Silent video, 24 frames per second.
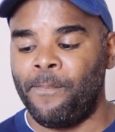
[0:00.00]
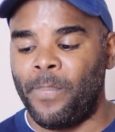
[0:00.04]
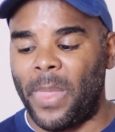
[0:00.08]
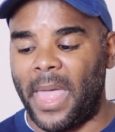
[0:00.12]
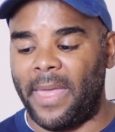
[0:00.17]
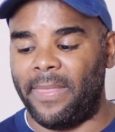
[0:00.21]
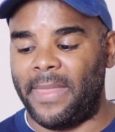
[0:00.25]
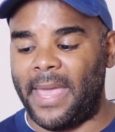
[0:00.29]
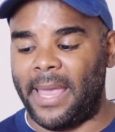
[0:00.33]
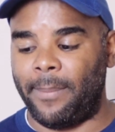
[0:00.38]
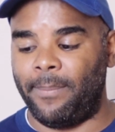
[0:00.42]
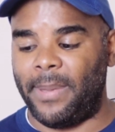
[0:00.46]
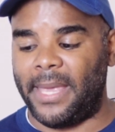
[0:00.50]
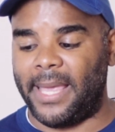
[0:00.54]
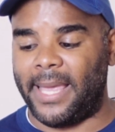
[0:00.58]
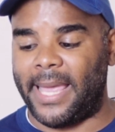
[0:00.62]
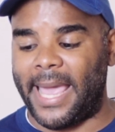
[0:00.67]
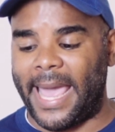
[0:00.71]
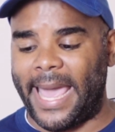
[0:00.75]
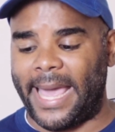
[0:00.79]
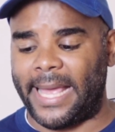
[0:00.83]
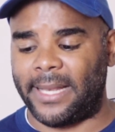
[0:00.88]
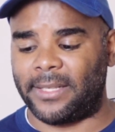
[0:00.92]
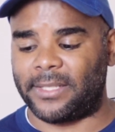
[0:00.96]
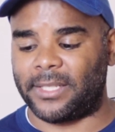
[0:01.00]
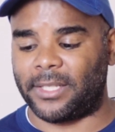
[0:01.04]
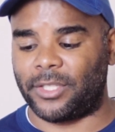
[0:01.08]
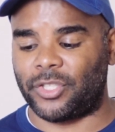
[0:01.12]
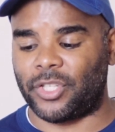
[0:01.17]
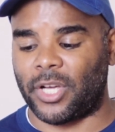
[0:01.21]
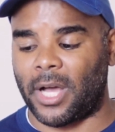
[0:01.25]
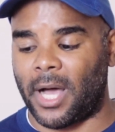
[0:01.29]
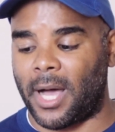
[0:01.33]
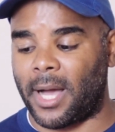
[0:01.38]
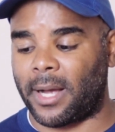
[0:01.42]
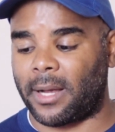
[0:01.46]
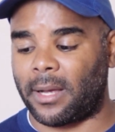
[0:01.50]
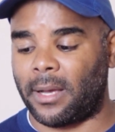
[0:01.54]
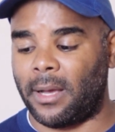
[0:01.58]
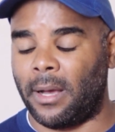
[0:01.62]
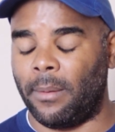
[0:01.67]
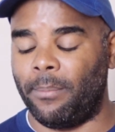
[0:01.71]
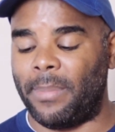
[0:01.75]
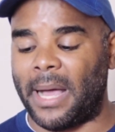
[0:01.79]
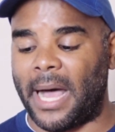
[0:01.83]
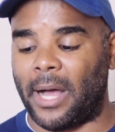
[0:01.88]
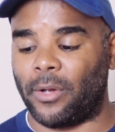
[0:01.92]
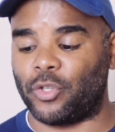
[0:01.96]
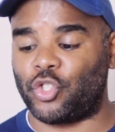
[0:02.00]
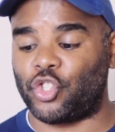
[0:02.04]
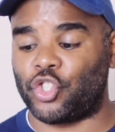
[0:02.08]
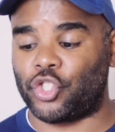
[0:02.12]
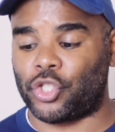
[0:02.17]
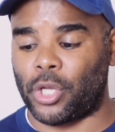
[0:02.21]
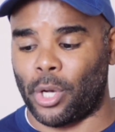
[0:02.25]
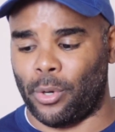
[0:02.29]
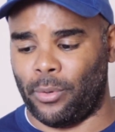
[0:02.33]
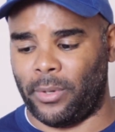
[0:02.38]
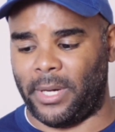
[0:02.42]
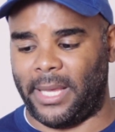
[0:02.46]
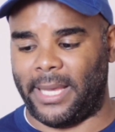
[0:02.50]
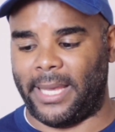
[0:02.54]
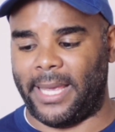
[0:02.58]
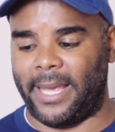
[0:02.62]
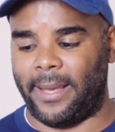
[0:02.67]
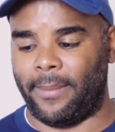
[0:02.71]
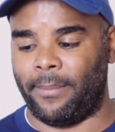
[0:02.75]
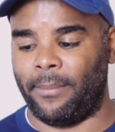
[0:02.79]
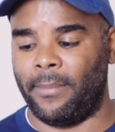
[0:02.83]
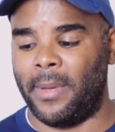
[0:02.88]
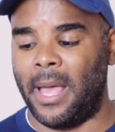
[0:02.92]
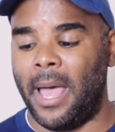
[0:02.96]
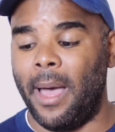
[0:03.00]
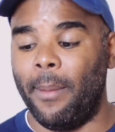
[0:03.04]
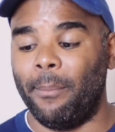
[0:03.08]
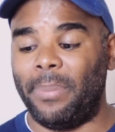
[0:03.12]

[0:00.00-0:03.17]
and they began to talk about stoning him.